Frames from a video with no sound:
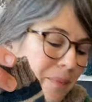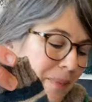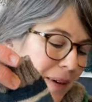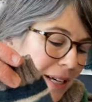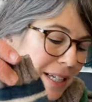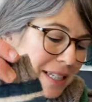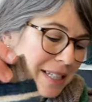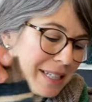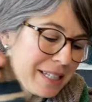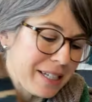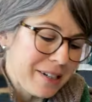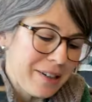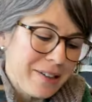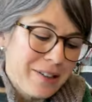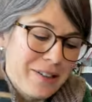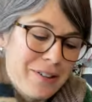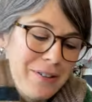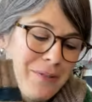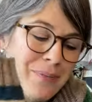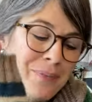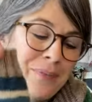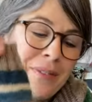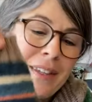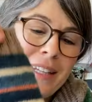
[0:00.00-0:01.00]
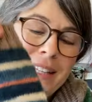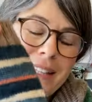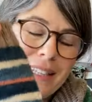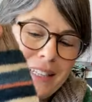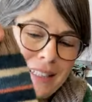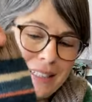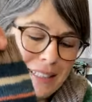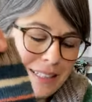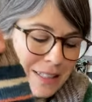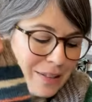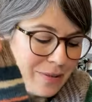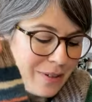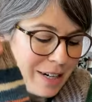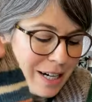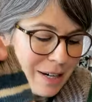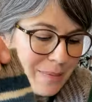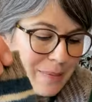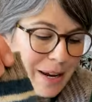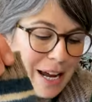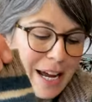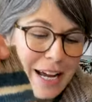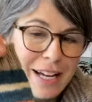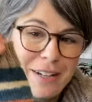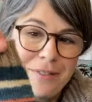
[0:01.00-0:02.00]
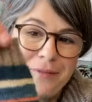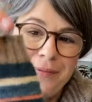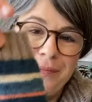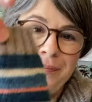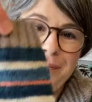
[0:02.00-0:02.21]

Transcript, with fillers: but so this is where I'm at.